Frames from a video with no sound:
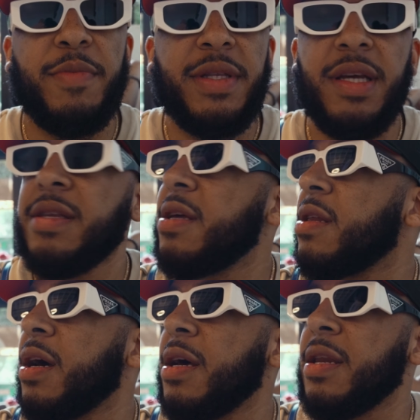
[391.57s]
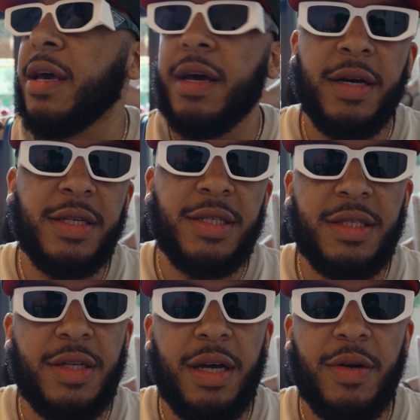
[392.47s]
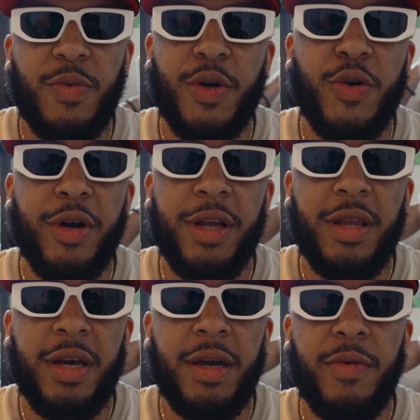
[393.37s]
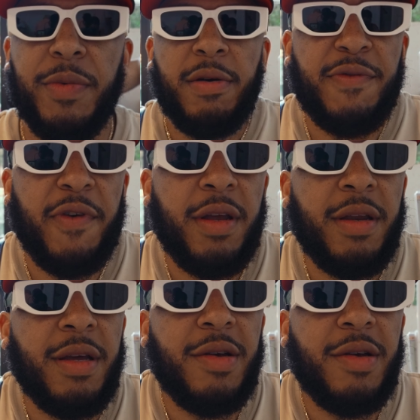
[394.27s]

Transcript: but they did not let us uh, record in there. It was fun.